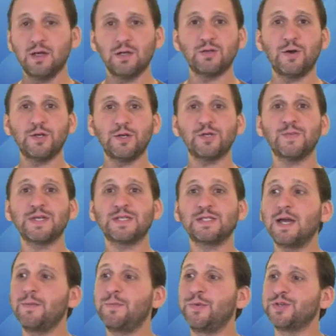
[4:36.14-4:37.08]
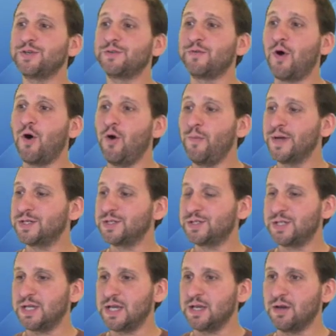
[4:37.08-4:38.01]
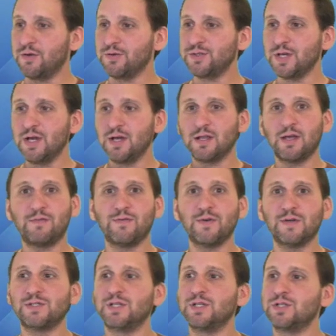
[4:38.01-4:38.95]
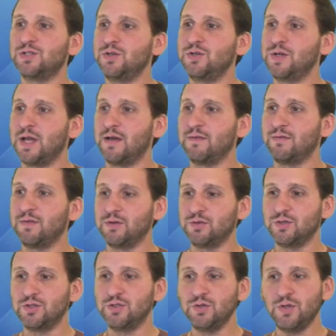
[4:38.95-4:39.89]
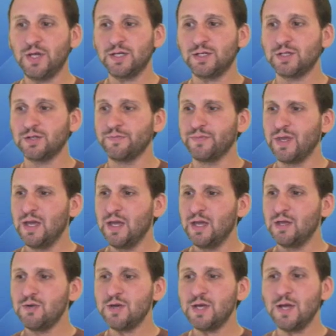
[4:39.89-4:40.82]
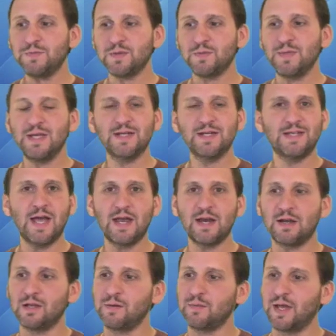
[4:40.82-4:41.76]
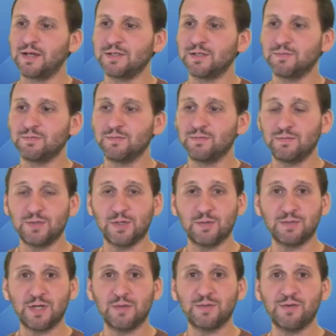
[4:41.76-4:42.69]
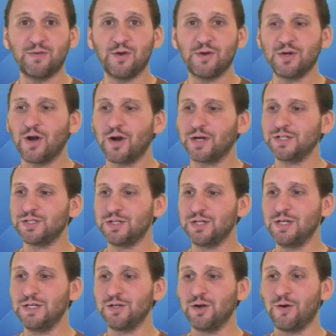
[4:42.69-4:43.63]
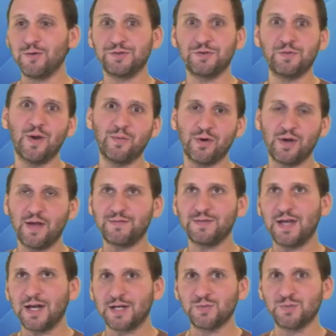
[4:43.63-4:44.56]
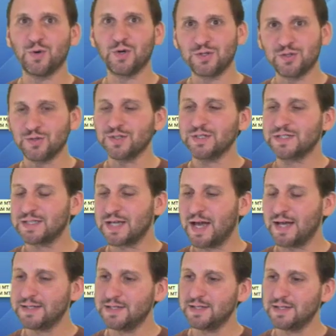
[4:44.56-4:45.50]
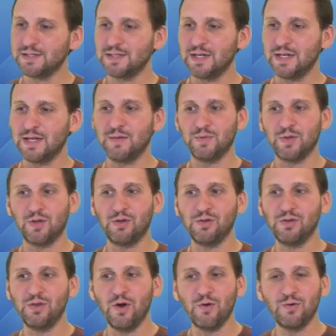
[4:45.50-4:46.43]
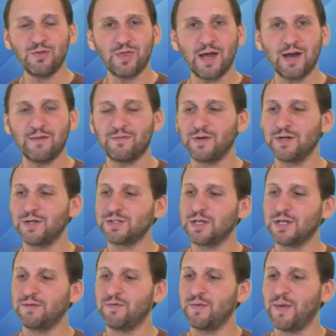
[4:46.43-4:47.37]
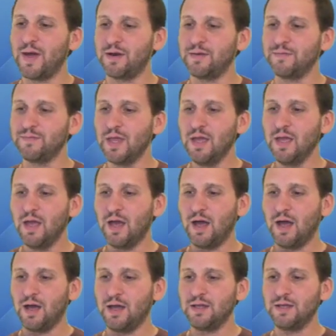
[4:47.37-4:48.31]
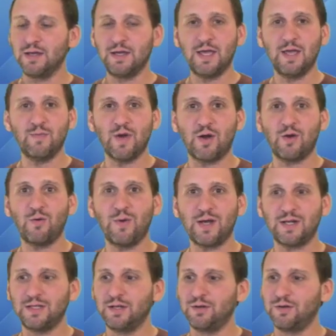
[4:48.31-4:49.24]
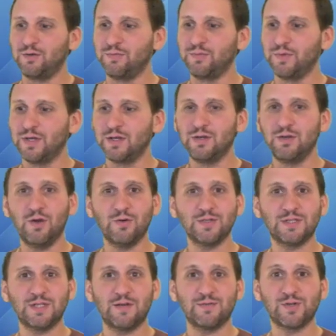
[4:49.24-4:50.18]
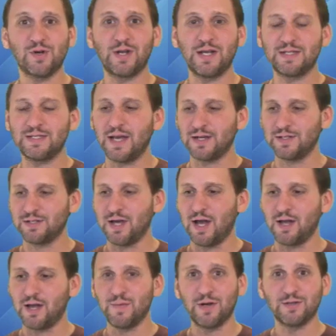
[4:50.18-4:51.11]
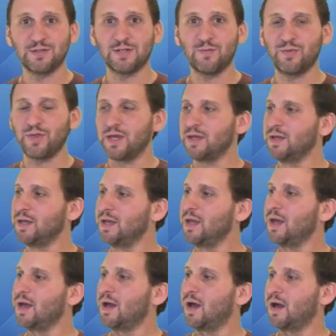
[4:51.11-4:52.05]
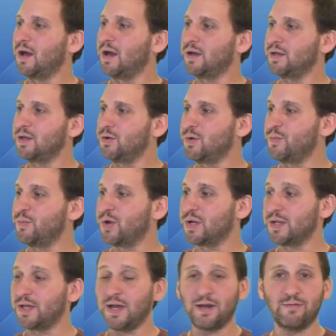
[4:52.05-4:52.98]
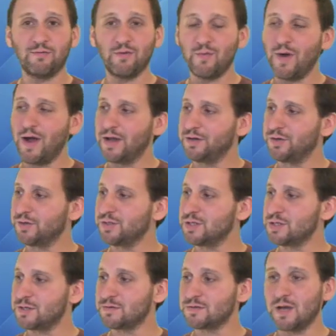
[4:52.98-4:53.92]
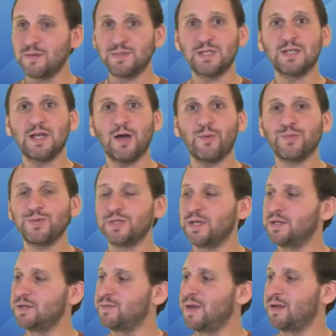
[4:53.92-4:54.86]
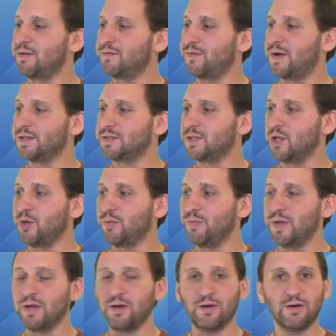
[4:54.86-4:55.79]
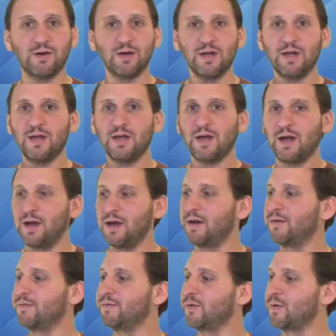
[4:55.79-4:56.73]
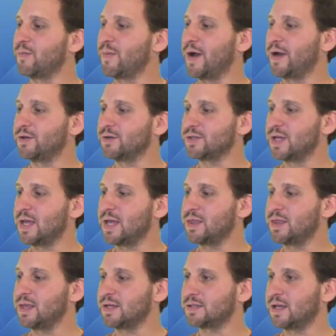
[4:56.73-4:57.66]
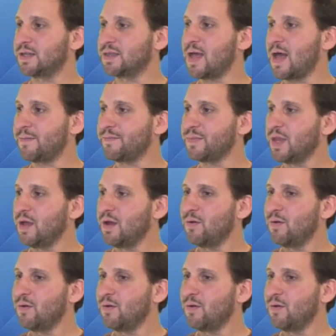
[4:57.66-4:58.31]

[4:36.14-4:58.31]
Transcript: So here's some examples of a whole bunch of sticky notes. Like for instance, you can have a little to-do list. You can keep some needed data in them. Like some, sometimes if you're an artist, you need to always remember you have to export certain sizes, and you keep a little note there for yourself about it. Uh, you can keep a quick little note instead of starting a text document on something. Uh, you can put a lot of reminders, and sometimes it helps then to make fonts a little bigger uh, for reminders and things like that.